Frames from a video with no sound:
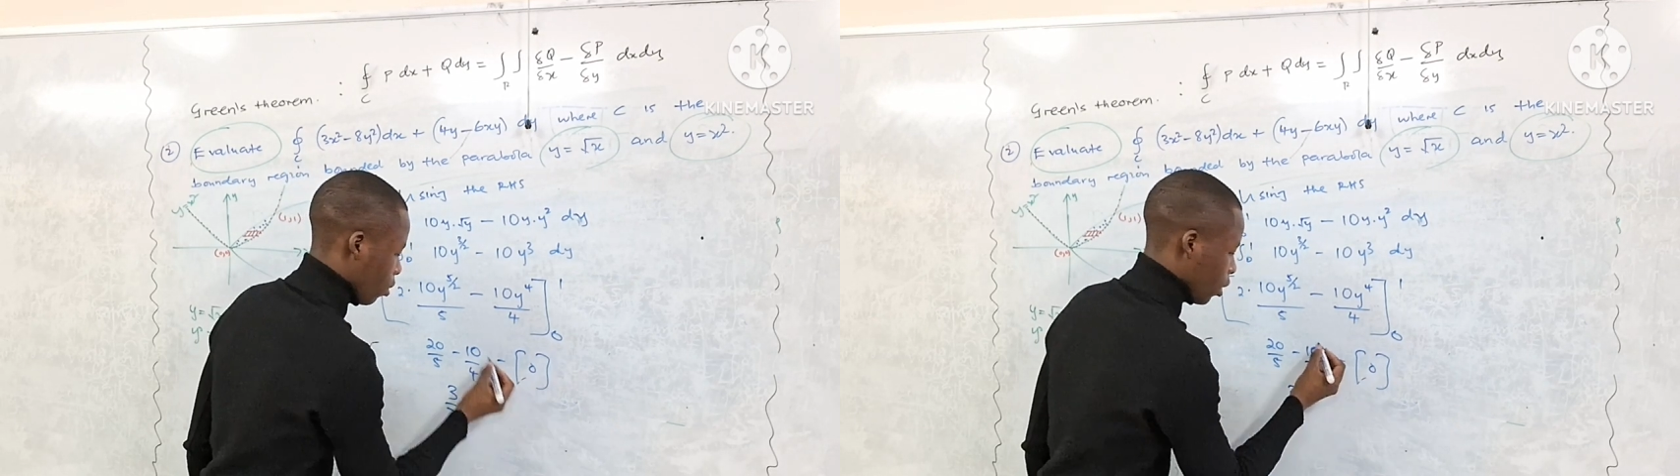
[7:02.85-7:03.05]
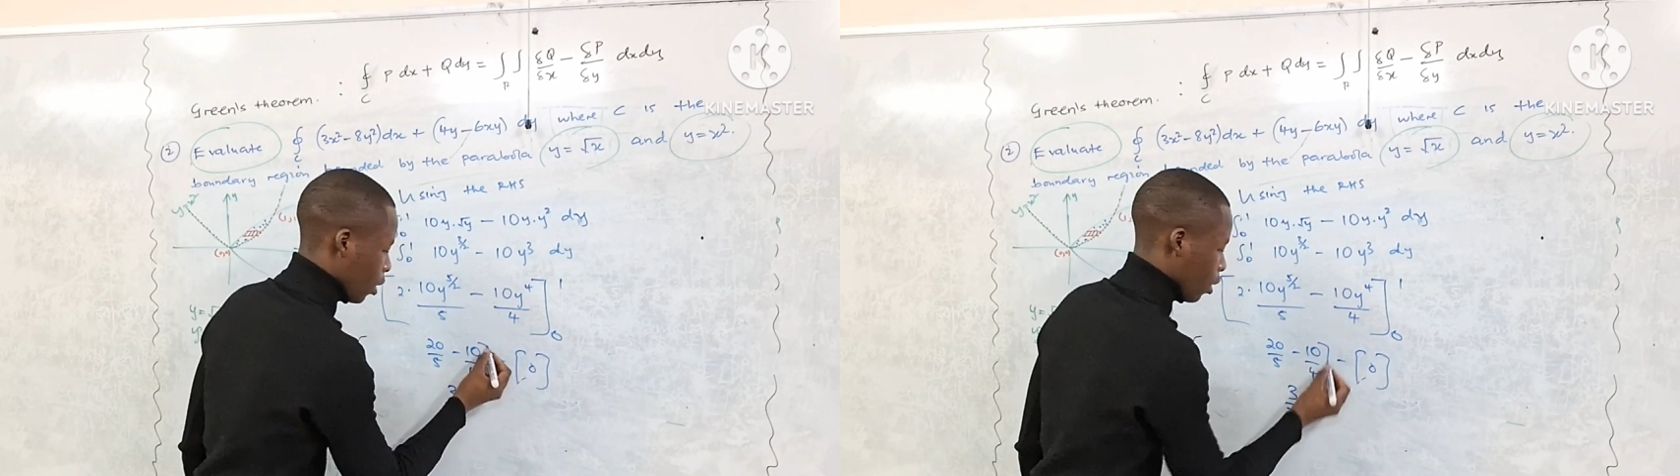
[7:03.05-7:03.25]

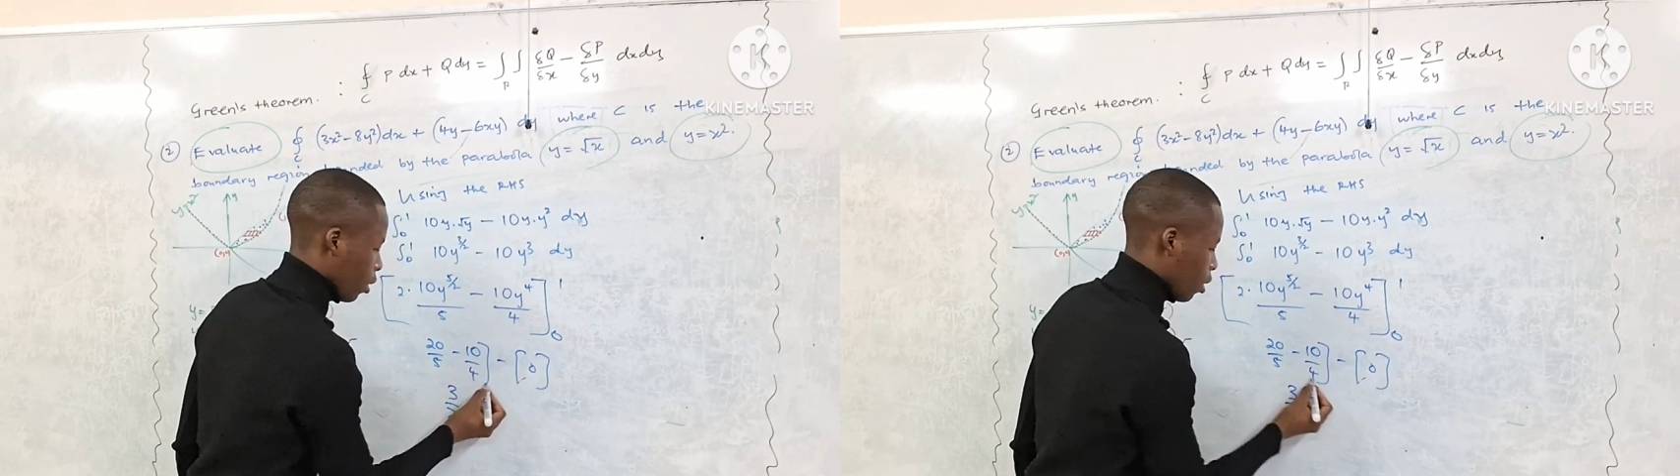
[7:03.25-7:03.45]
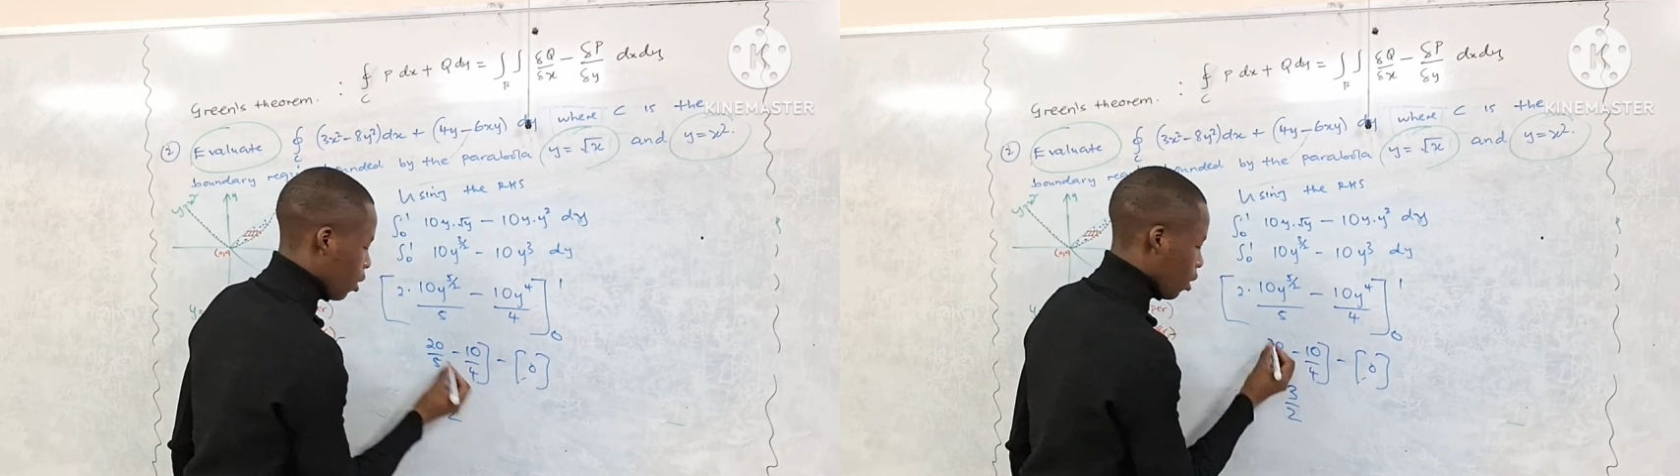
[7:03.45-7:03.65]
Okay,
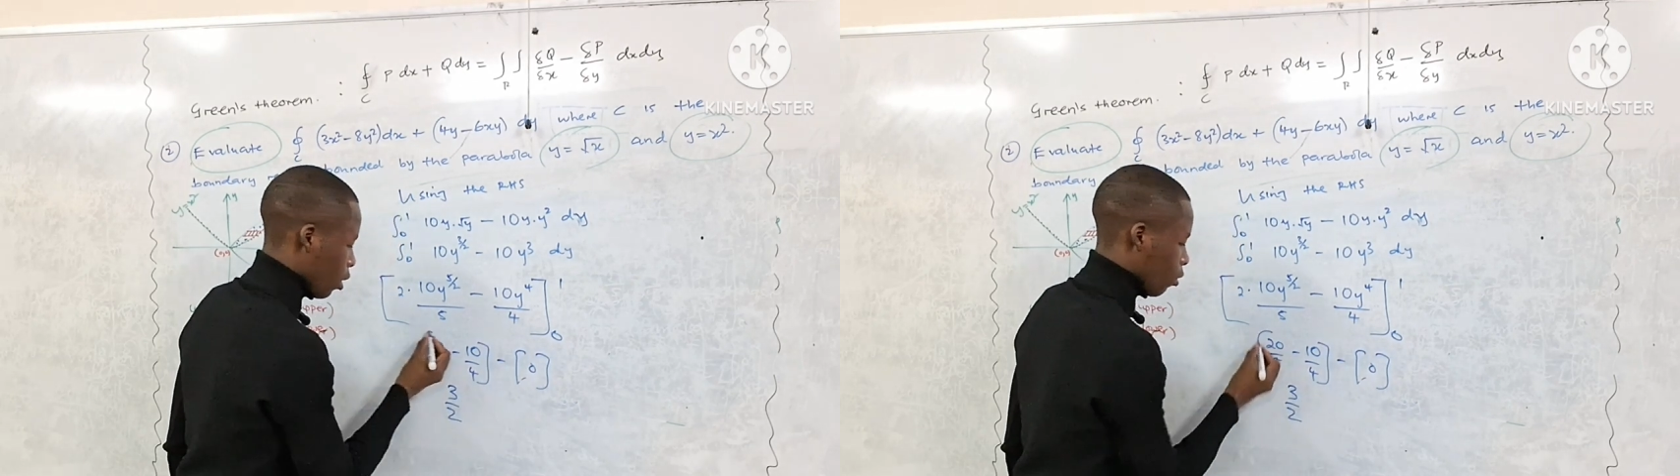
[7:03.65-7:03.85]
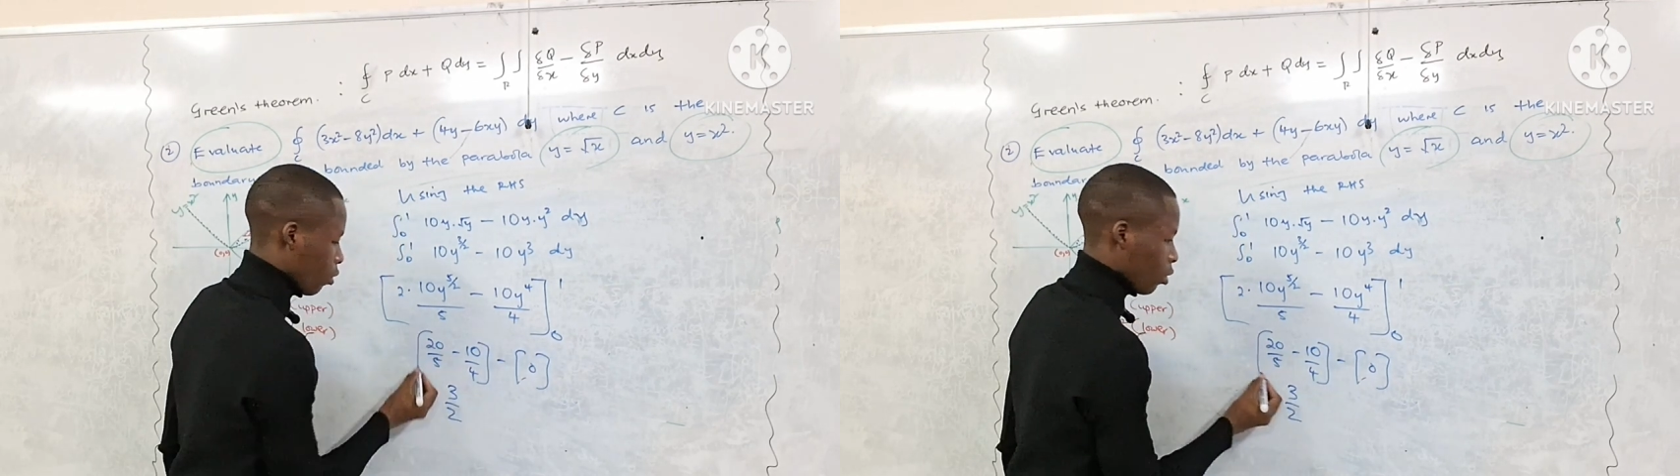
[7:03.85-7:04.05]

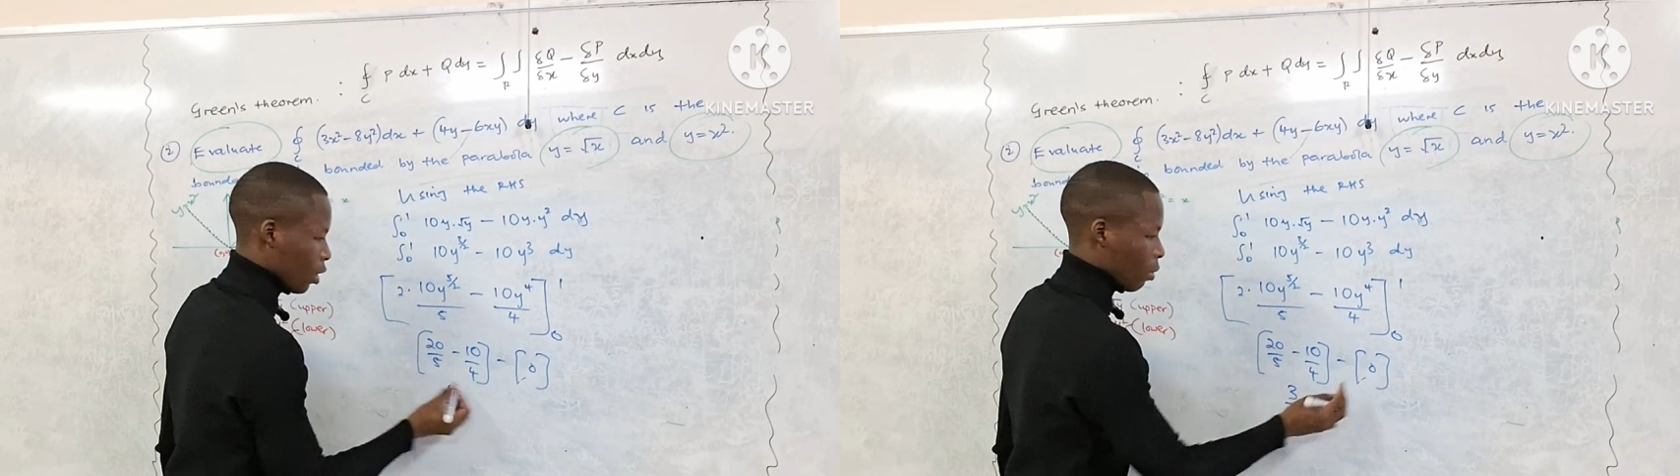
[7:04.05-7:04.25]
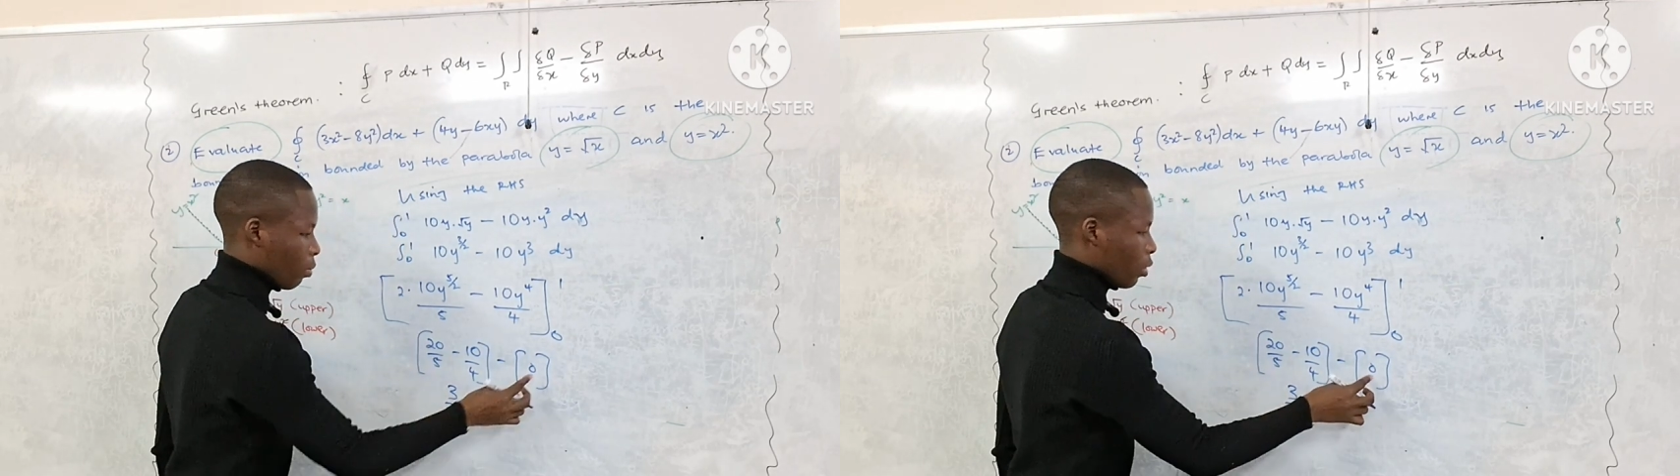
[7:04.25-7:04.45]
if you
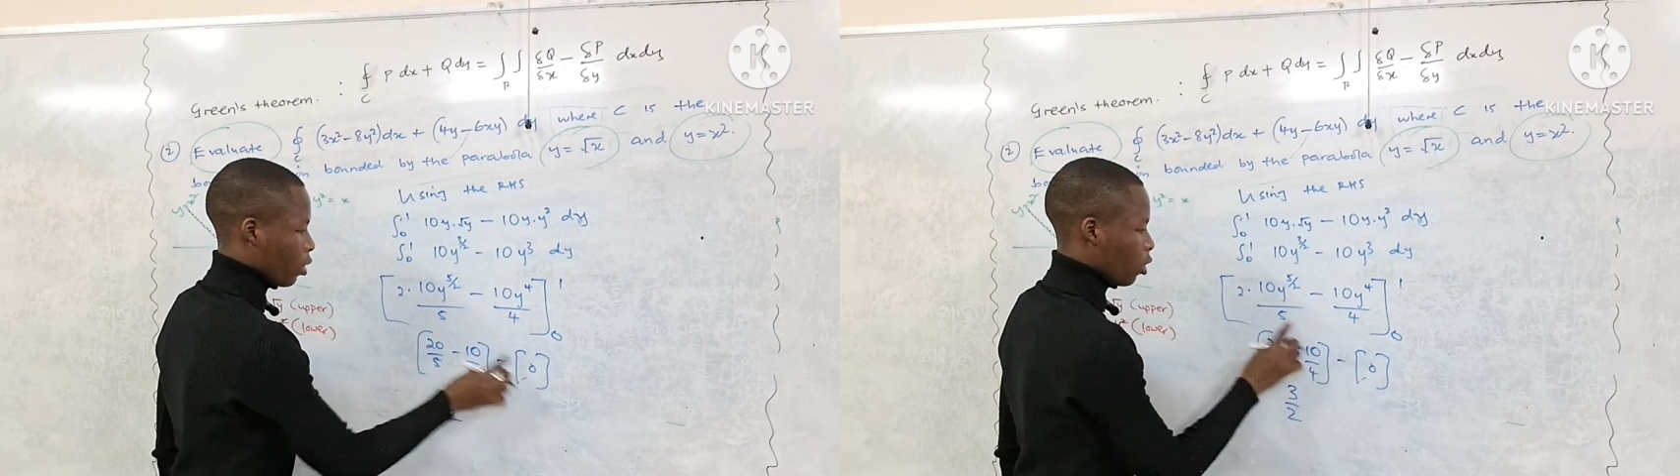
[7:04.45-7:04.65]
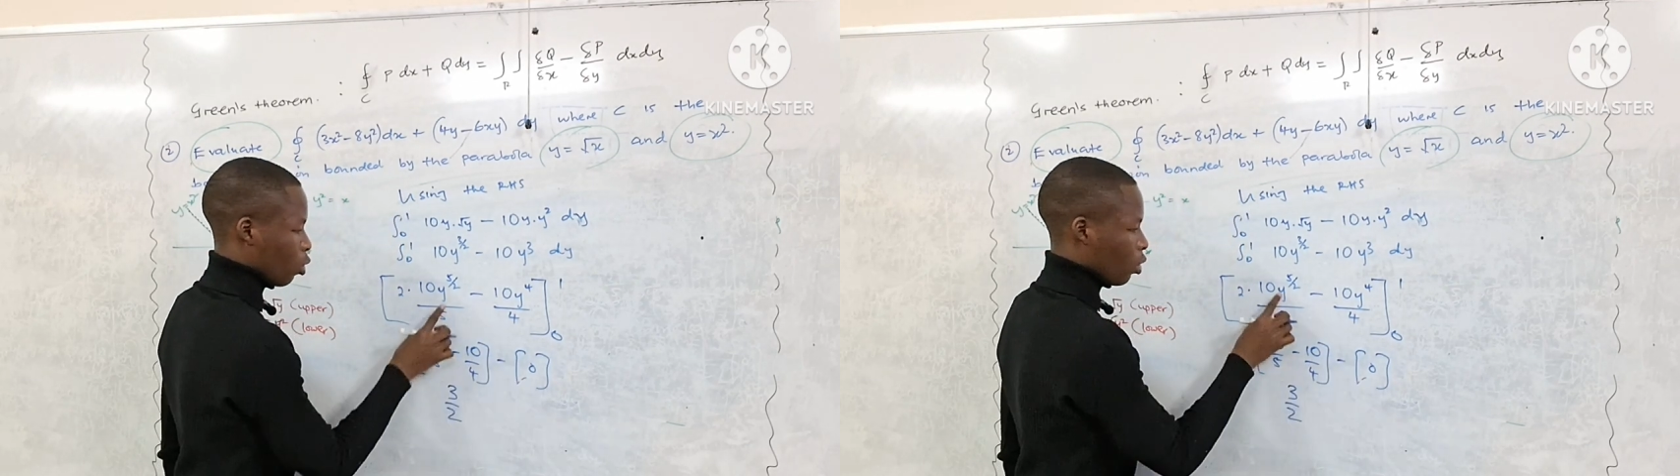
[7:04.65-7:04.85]

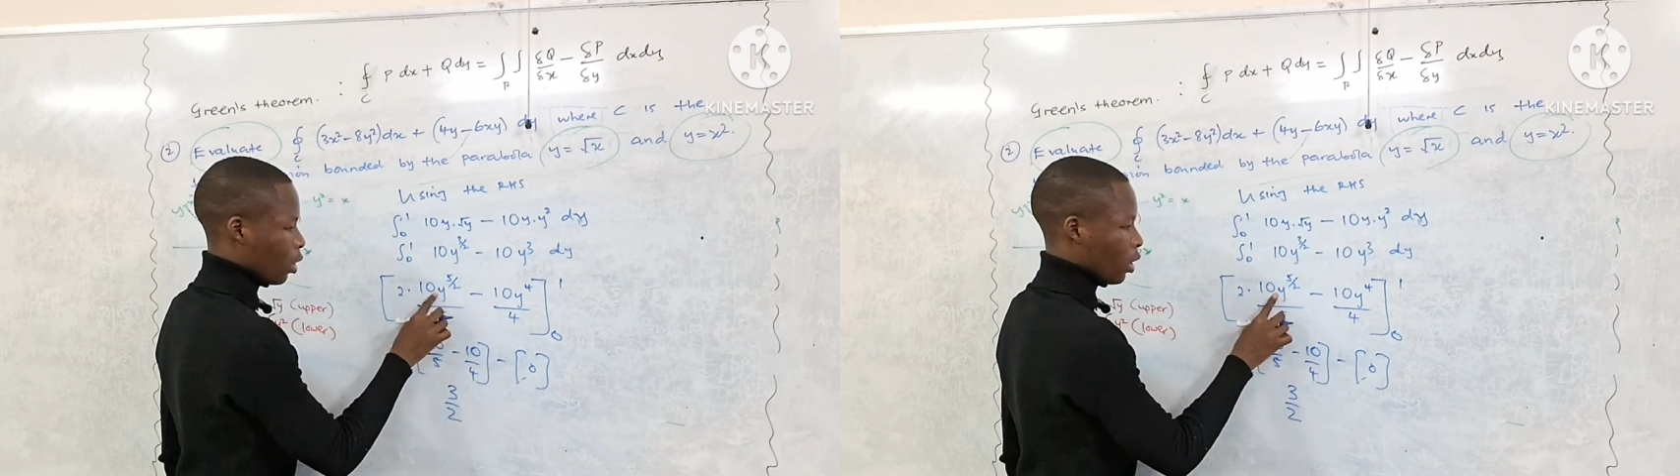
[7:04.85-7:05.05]
substitute